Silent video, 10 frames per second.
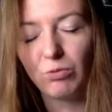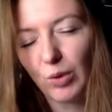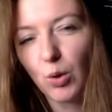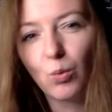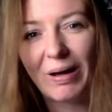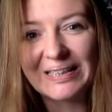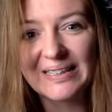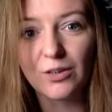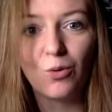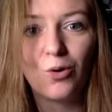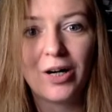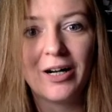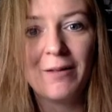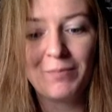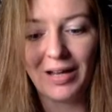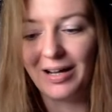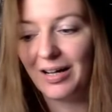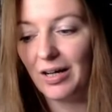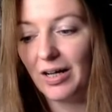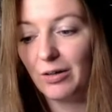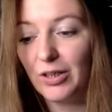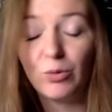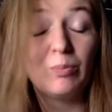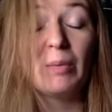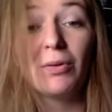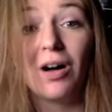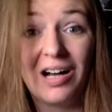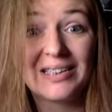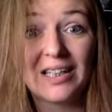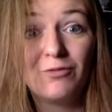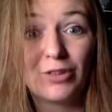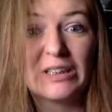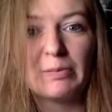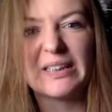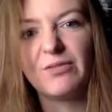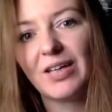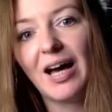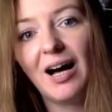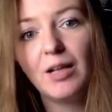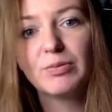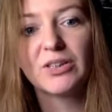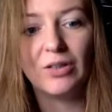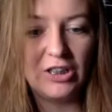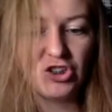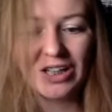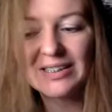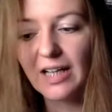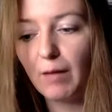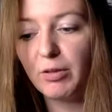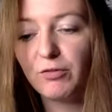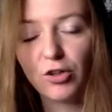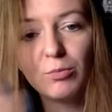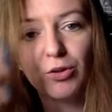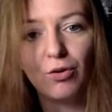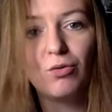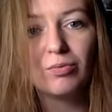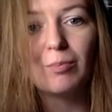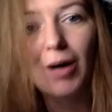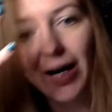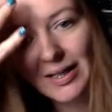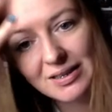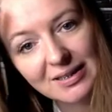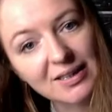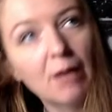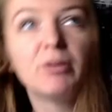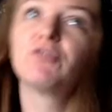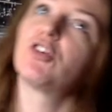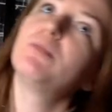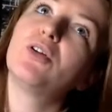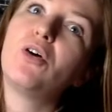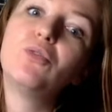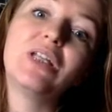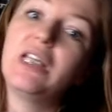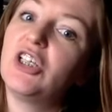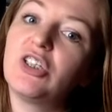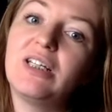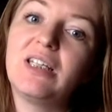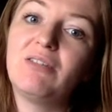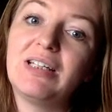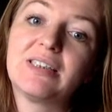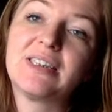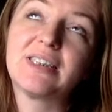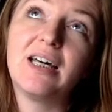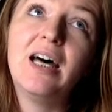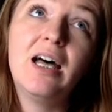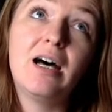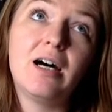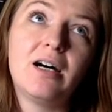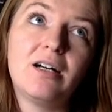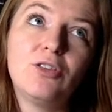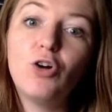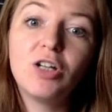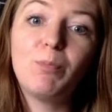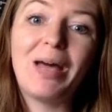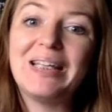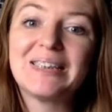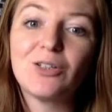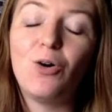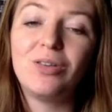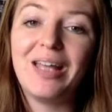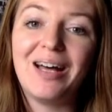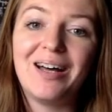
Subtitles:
requests or when people are asking for a specific help. So it's just coming from your own mind. It's coming from your own initiative. It's not based on